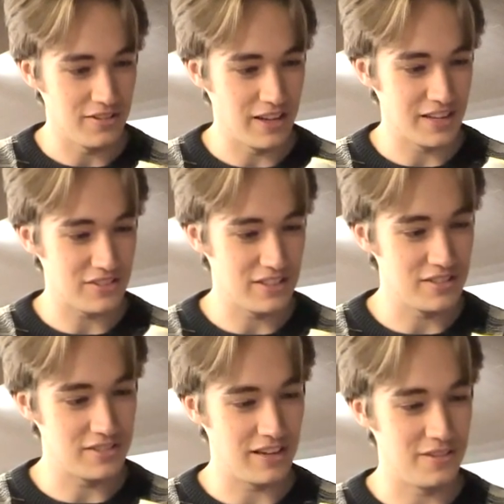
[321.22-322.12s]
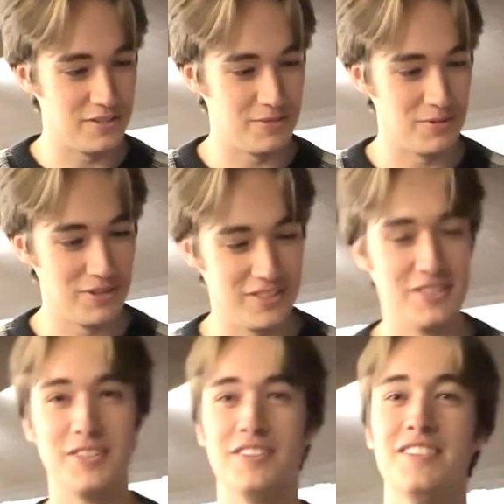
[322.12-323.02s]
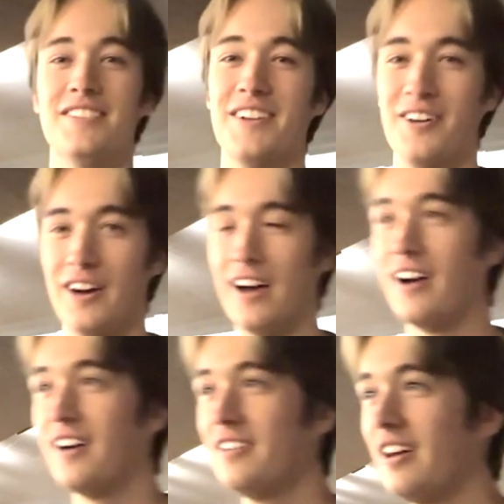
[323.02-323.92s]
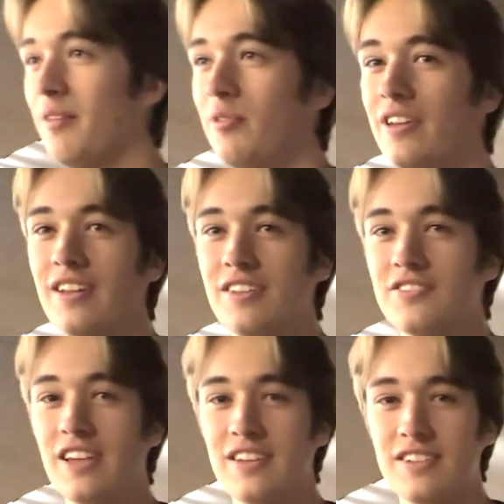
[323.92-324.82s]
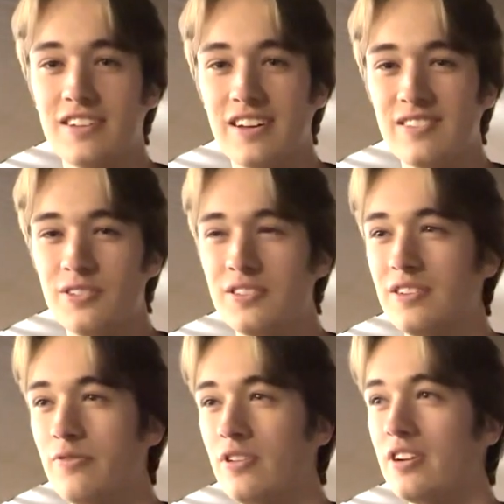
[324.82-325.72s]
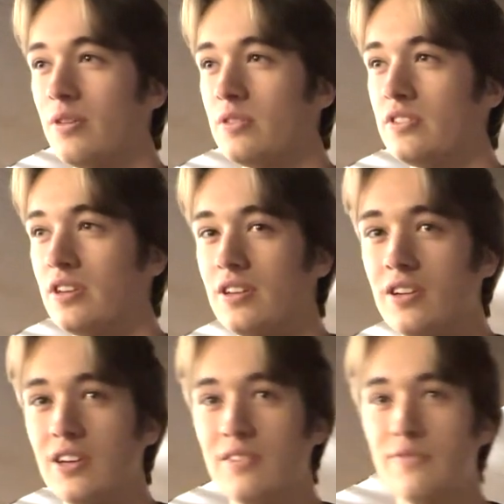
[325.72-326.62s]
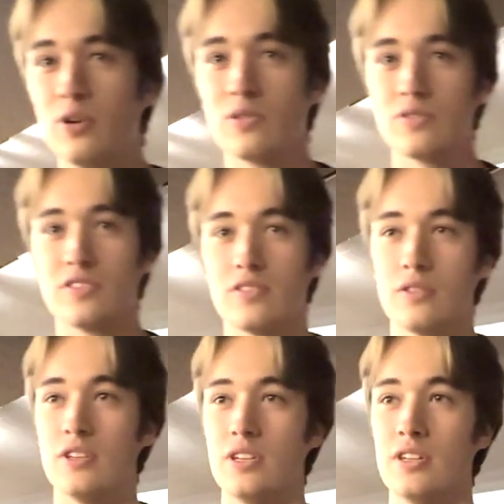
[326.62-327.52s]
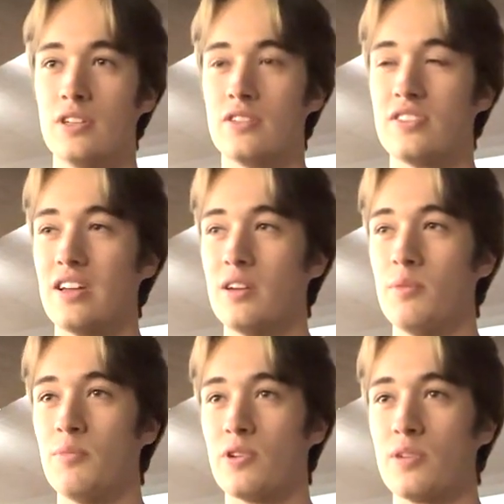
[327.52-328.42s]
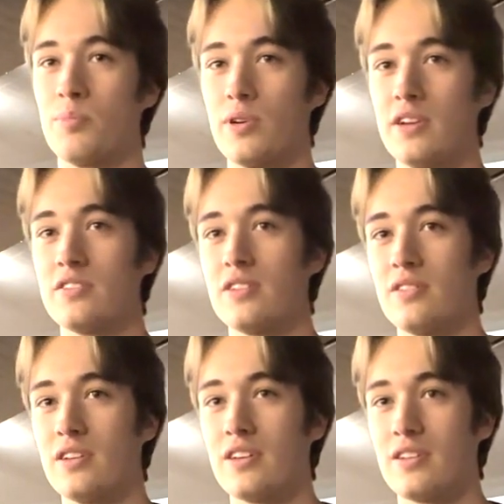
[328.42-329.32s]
Yes, it sounded really good. No, yeah, I mean, it sounded a little different, I would say. Vocals sounded a bit more compressed, I think.